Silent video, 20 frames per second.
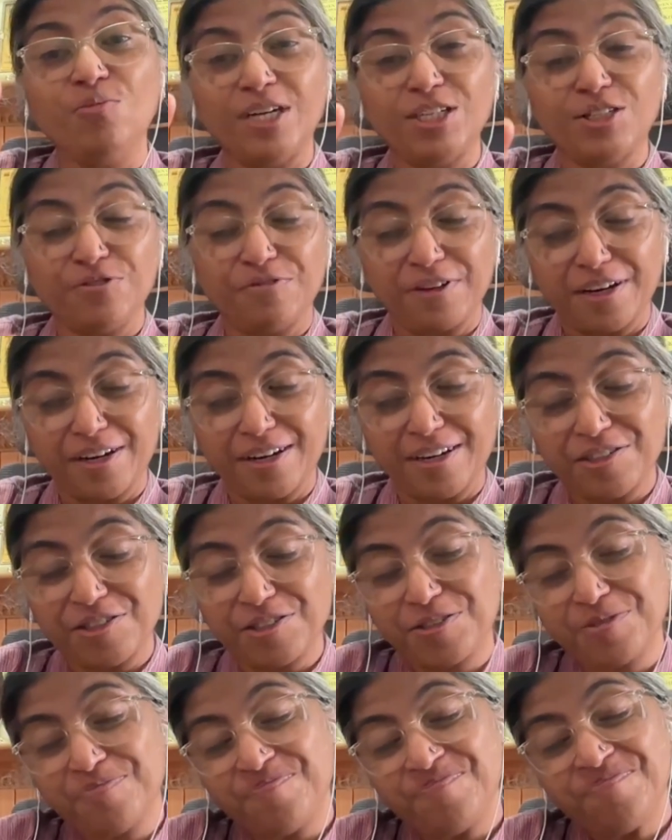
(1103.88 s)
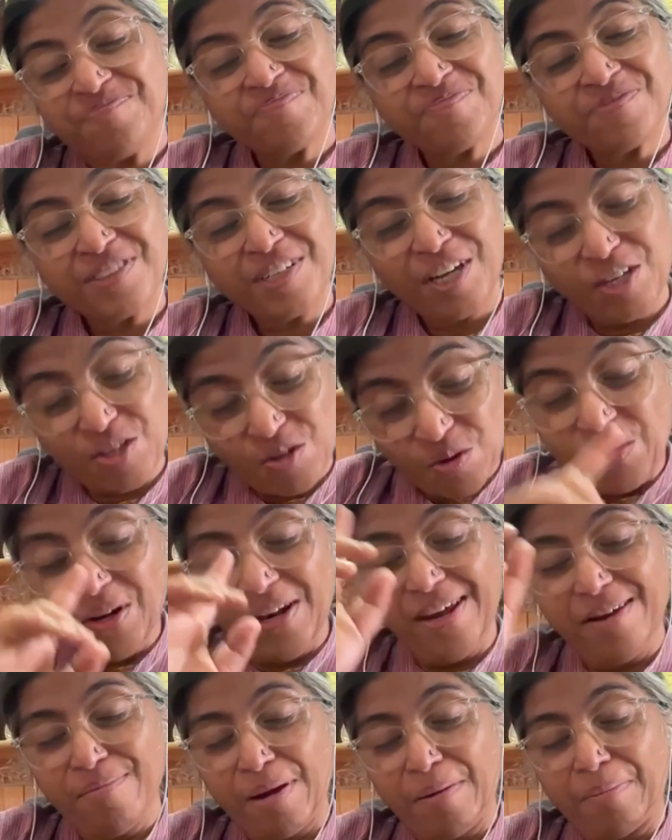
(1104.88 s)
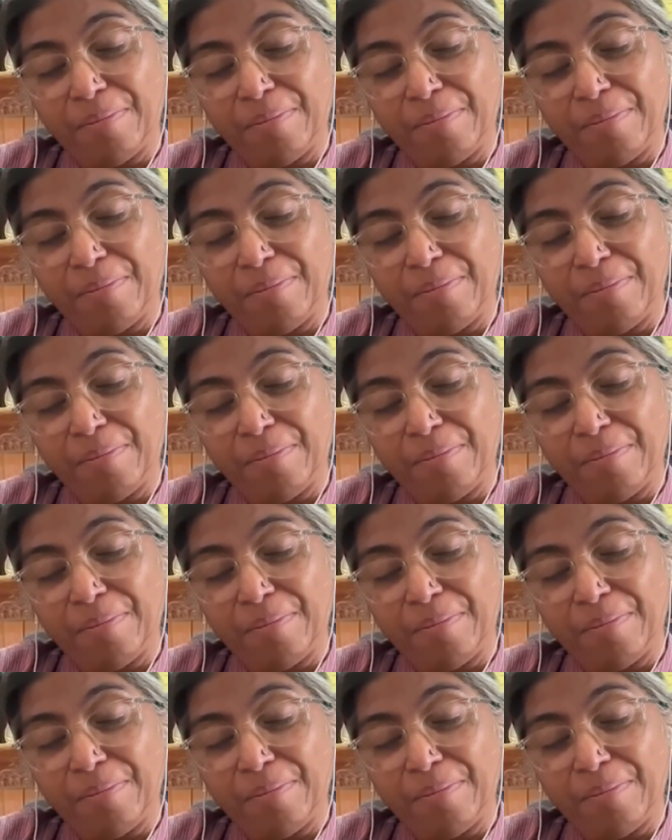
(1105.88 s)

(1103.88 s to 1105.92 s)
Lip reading: too much of English. It's only in